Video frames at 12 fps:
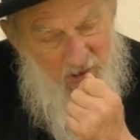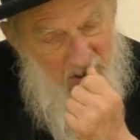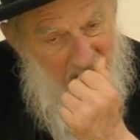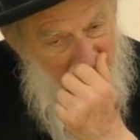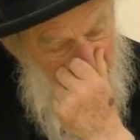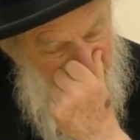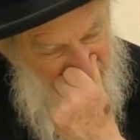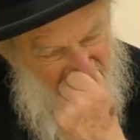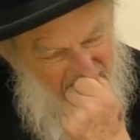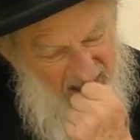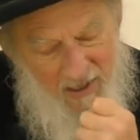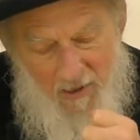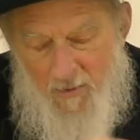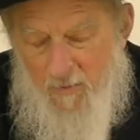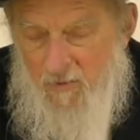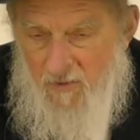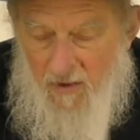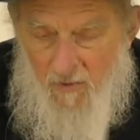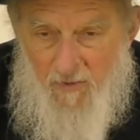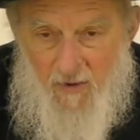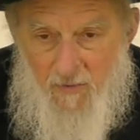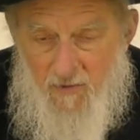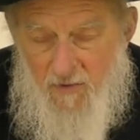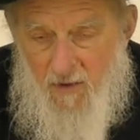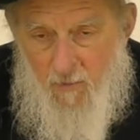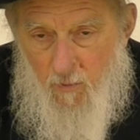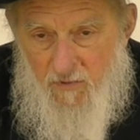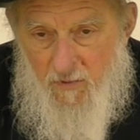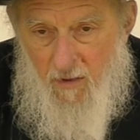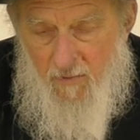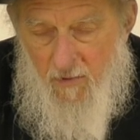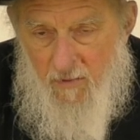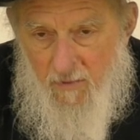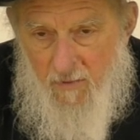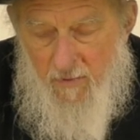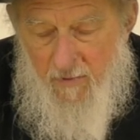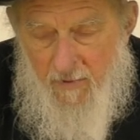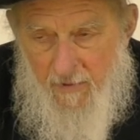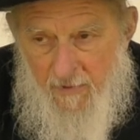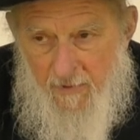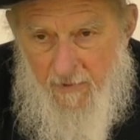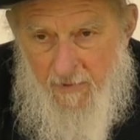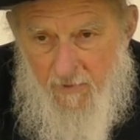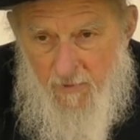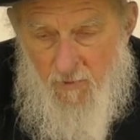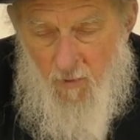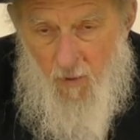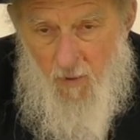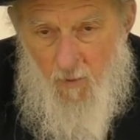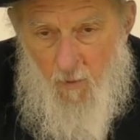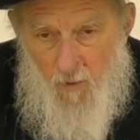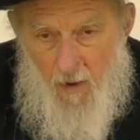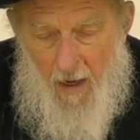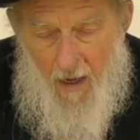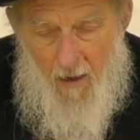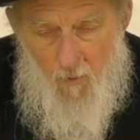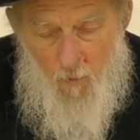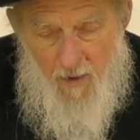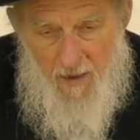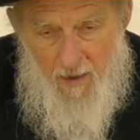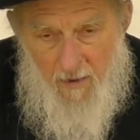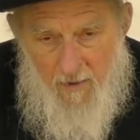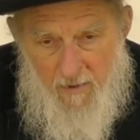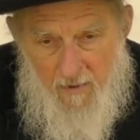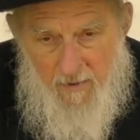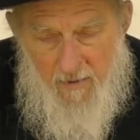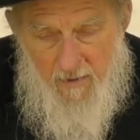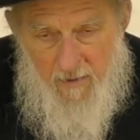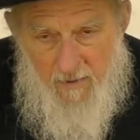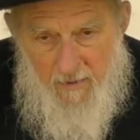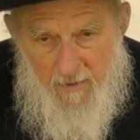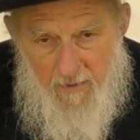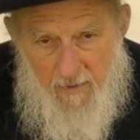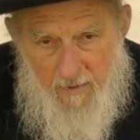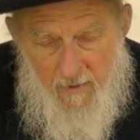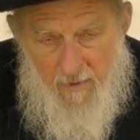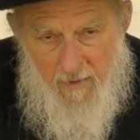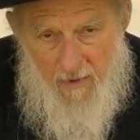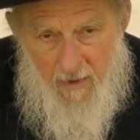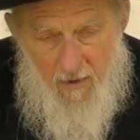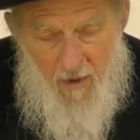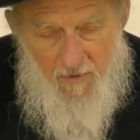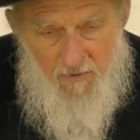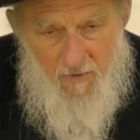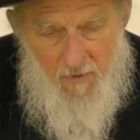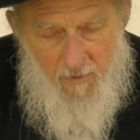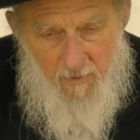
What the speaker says: singular self-reference there whatsoever. It's all we and us.